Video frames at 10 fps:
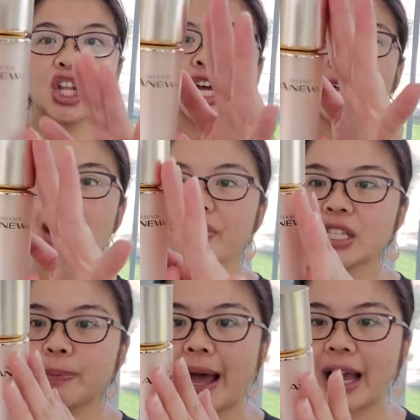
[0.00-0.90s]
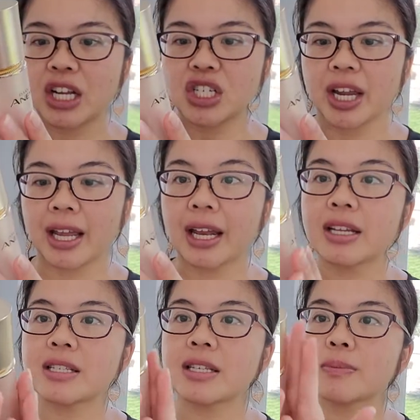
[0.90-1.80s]
Look at this packaging. It
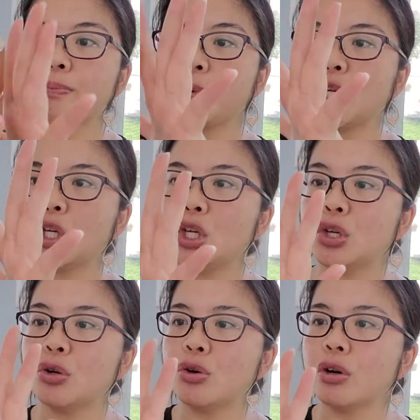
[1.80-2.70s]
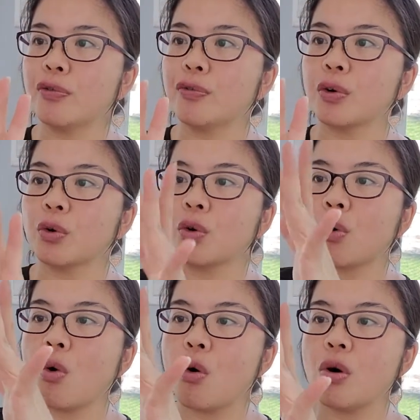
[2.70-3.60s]
is this beautiful
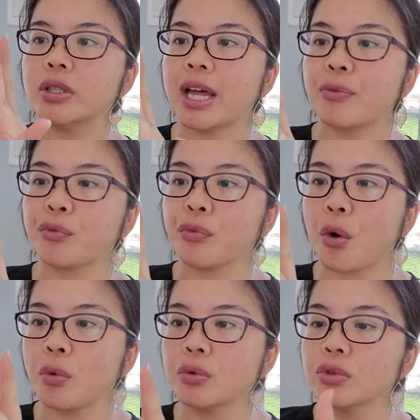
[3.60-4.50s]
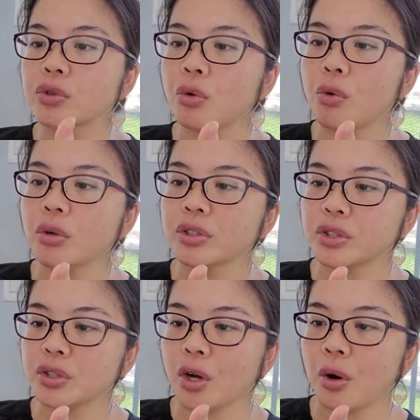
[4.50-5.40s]
gold and rose gold
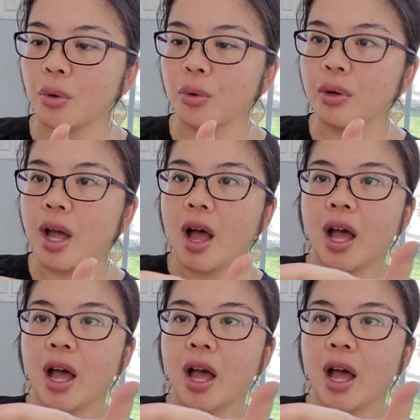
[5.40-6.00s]
tone.